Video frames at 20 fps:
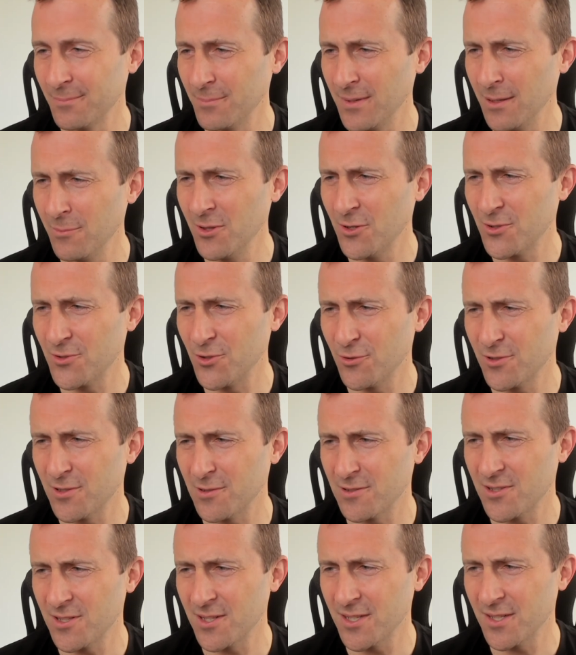Maybe there's no
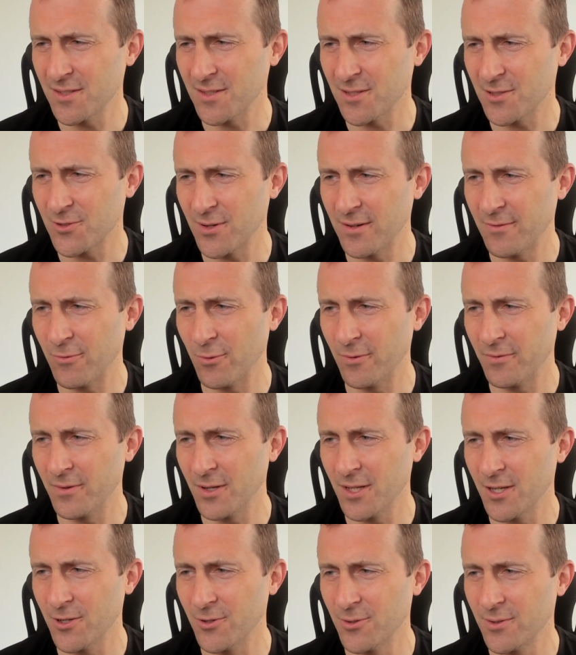such thing as a straightforward
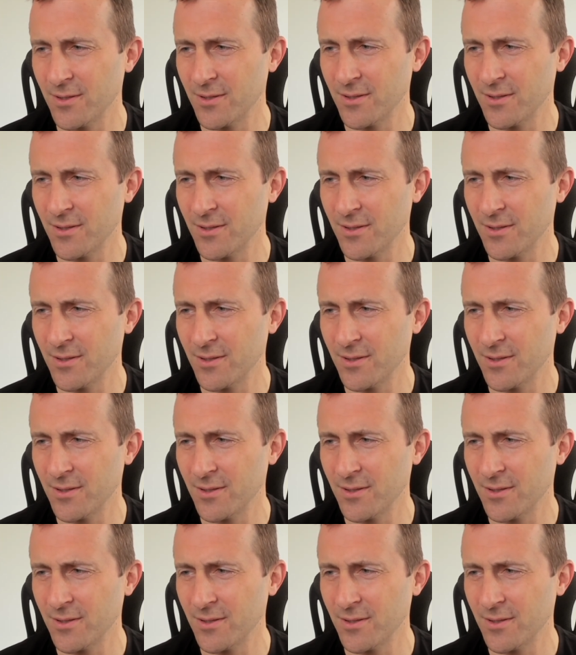video.